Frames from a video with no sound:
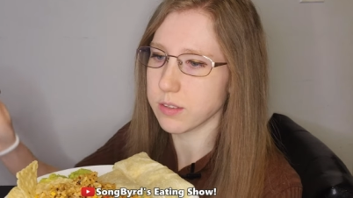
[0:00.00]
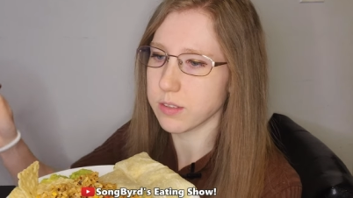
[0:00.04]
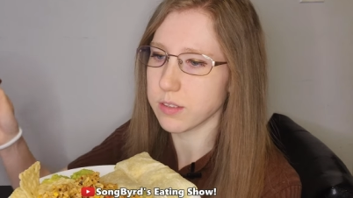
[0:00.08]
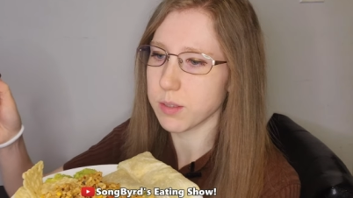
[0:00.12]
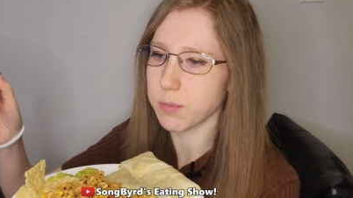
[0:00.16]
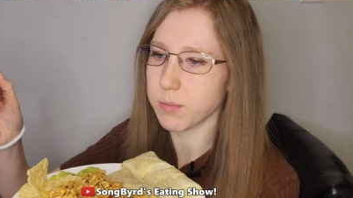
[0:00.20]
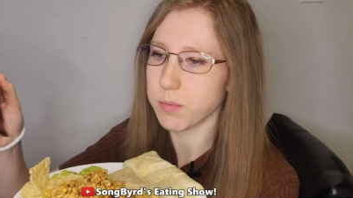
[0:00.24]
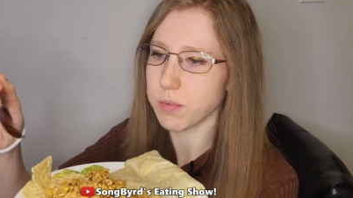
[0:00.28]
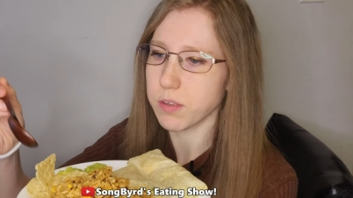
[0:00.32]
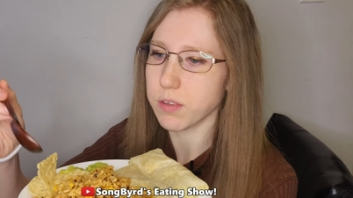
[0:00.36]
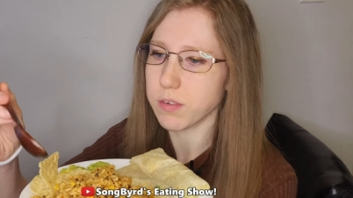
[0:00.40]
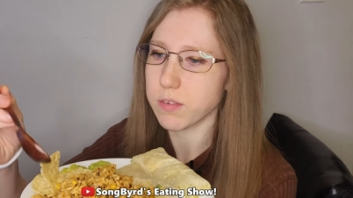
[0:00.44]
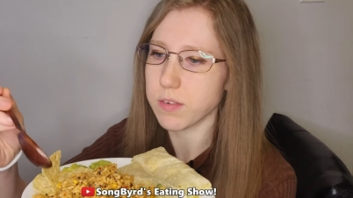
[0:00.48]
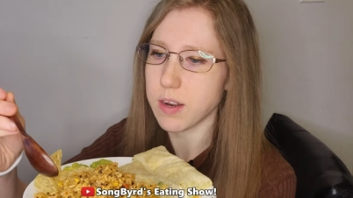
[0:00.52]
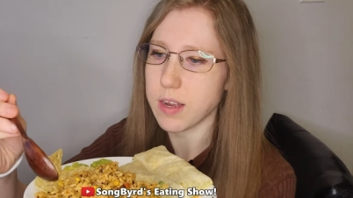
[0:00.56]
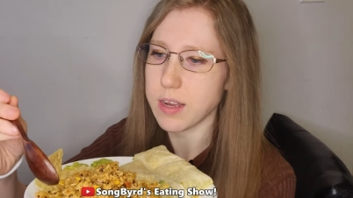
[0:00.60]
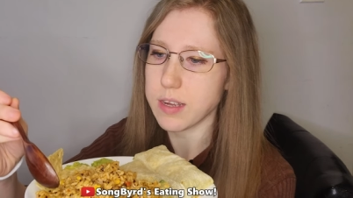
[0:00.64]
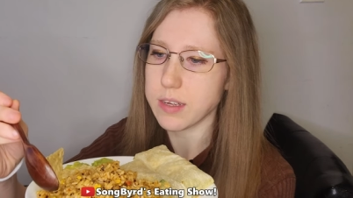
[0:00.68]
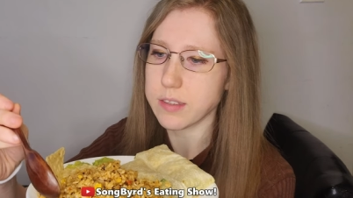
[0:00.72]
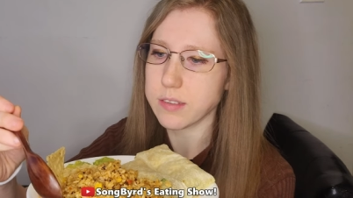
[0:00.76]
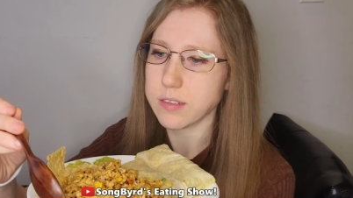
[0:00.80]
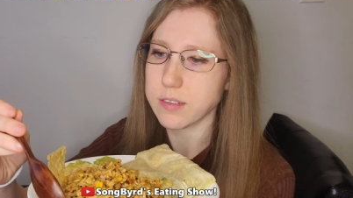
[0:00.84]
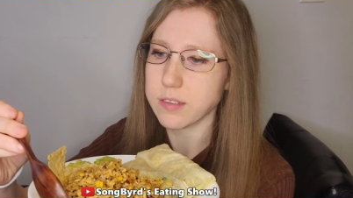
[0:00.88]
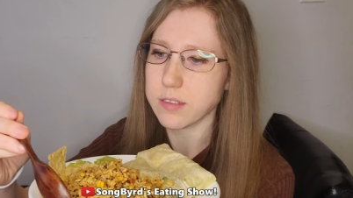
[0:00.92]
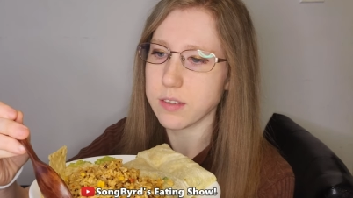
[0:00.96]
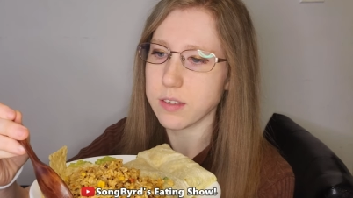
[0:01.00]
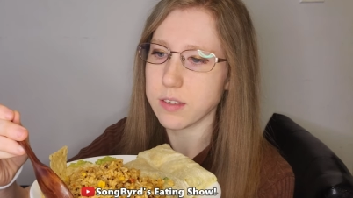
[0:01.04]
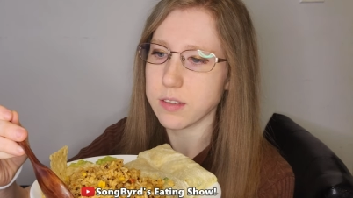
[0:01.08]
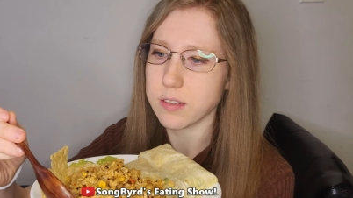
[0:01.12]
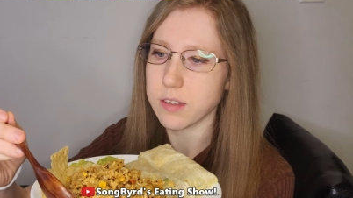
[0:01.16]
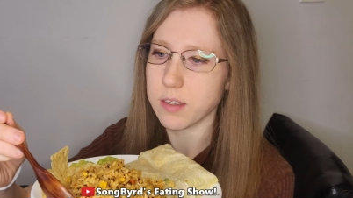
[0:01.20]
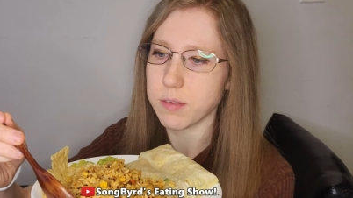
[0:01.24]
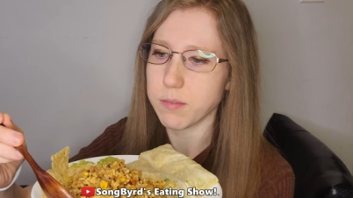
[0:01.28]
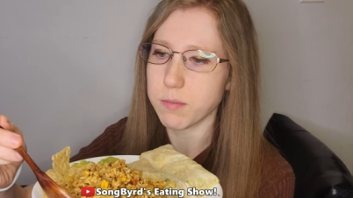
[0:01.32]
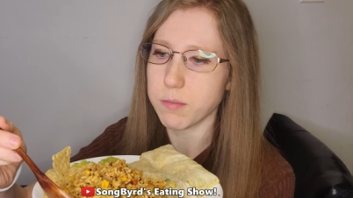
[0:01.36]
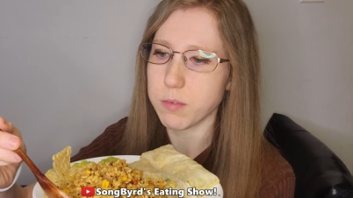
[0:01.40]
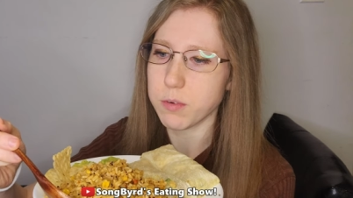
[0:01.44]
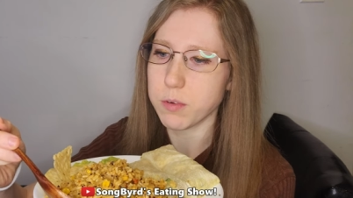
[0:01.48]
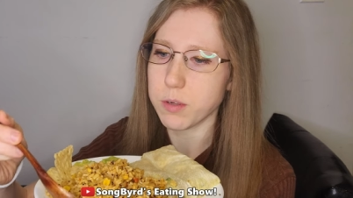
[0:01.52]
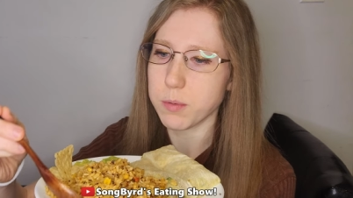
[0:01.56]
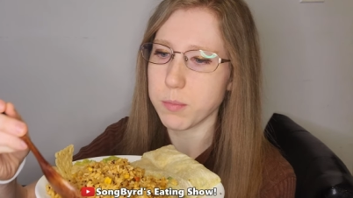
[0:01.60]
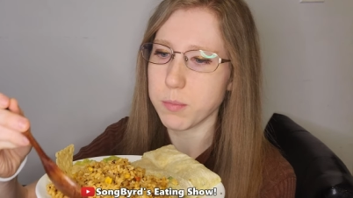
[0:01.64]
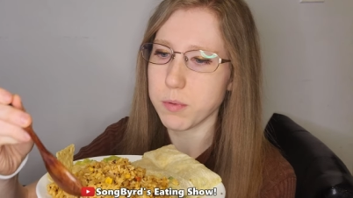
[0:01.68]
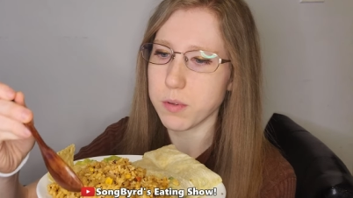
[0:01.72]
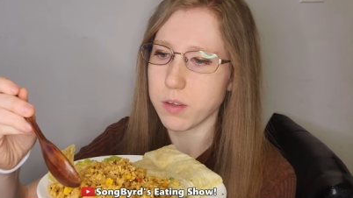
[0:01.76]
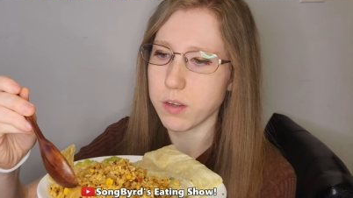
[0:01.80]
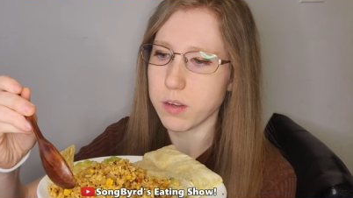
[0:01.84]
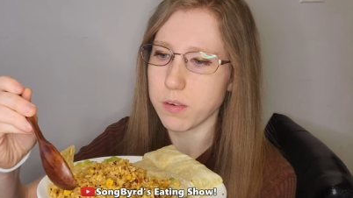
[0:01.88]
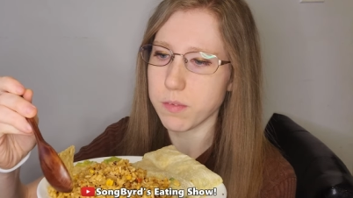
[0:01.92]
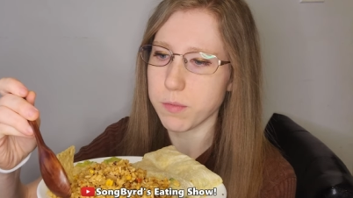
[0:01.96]
some of the rice because I'm really
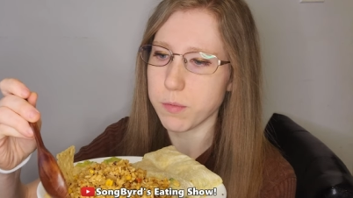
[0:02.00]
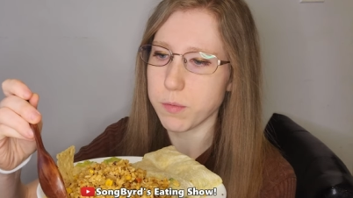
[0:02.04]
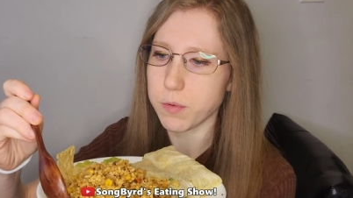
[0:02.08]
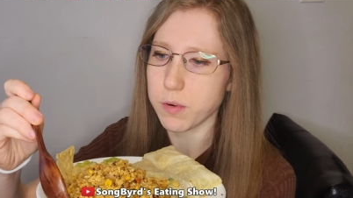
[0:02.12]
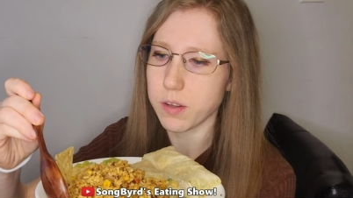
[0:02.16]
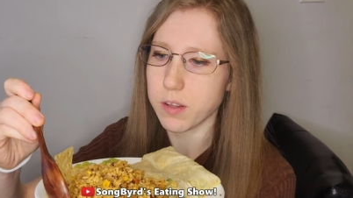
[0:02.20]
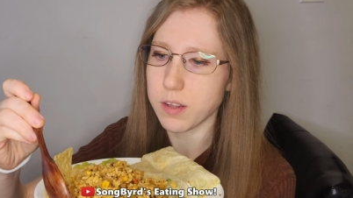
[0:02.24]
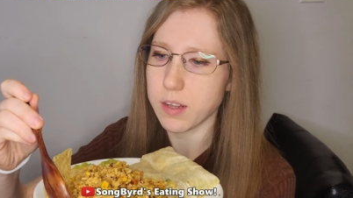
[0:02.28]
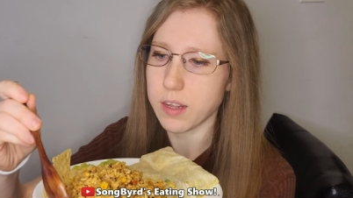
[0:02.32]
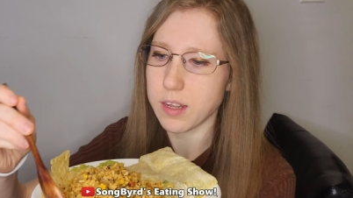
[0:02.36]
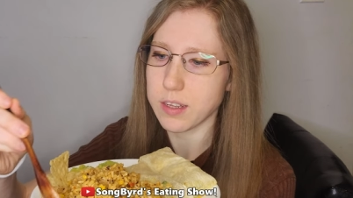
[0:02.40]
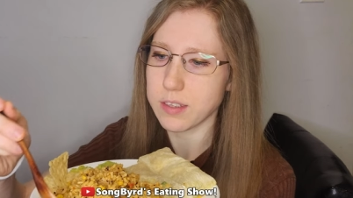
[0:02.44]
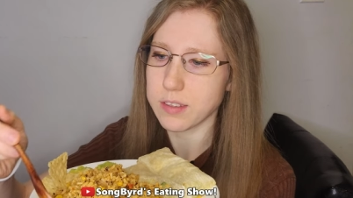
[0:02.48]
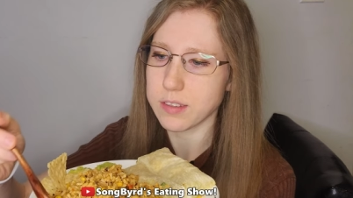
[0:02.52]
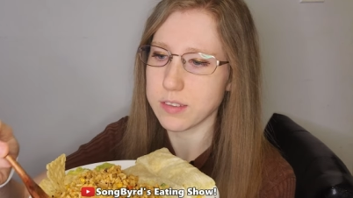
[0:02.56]
been looking forward to that.